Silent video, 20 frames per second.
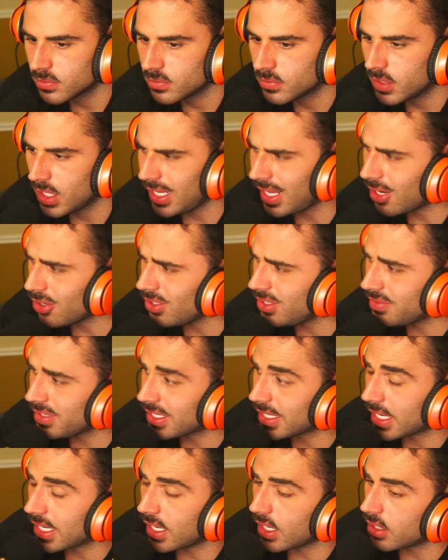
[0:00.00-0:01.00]
I don't even
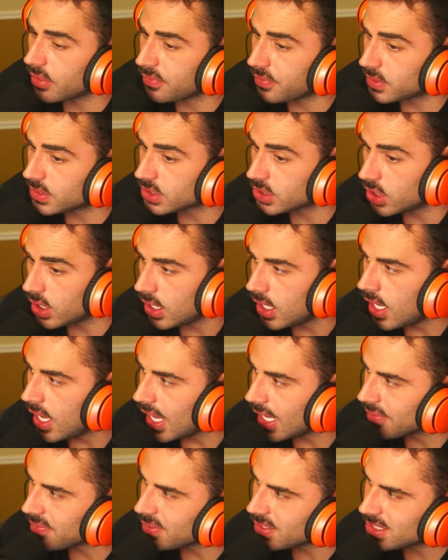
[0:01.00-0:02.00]
care if it's
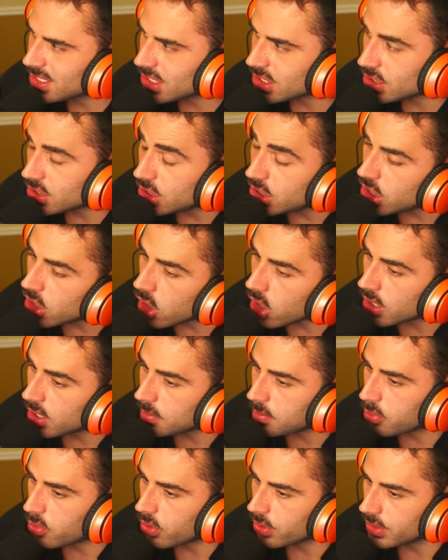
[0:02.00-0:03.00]
if it's a
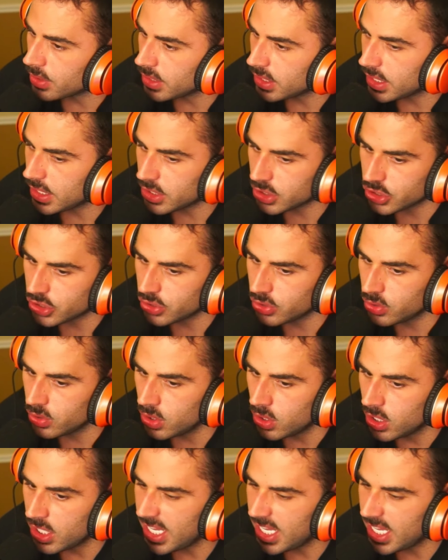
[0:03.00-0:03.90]
non-important issue,